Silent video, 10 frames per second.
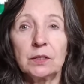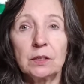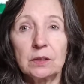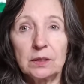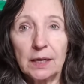on
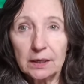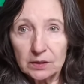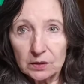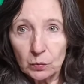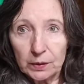to the
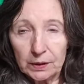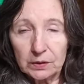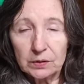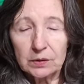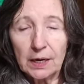next
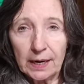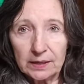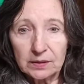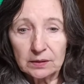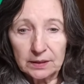week's
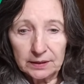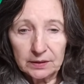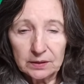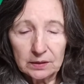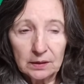task
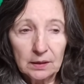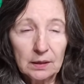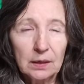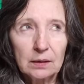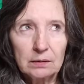list
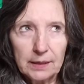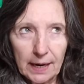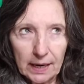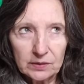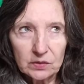
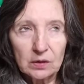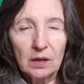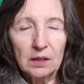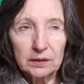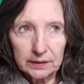task
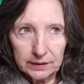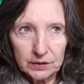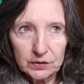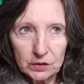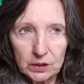
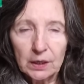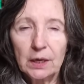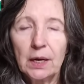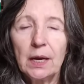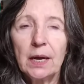list
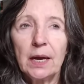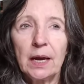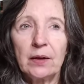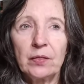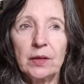
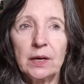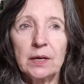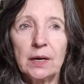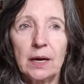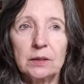and
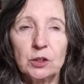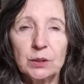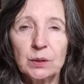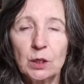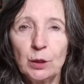then I'll
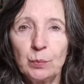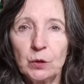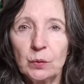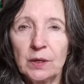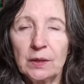just keep
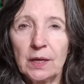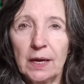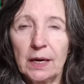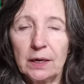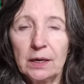doing
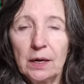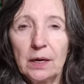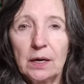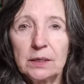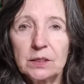that
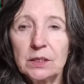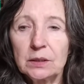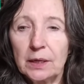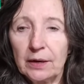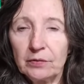
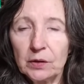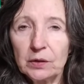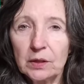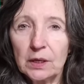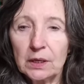until
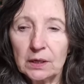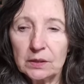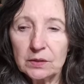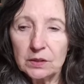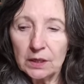everything
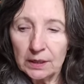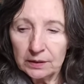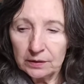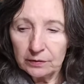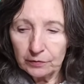is
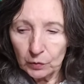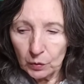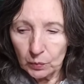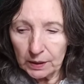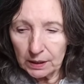done for
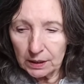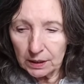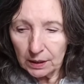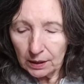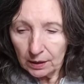the week